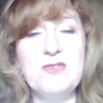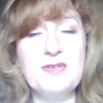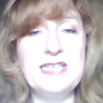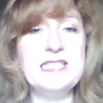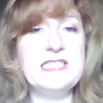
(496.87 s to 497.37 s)

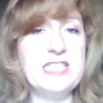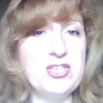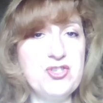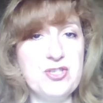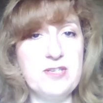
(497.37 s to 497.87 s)

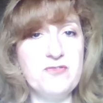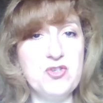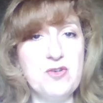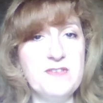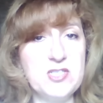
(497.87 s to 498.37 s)
Organization of
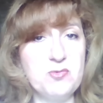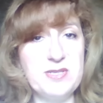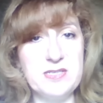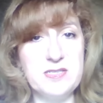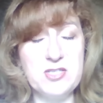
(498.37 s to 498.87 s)
Jehovah's
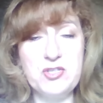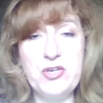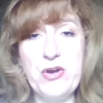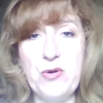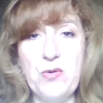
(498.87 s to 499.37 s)
Witnesses
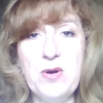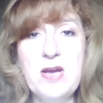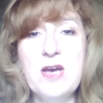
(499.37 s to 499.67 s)
go.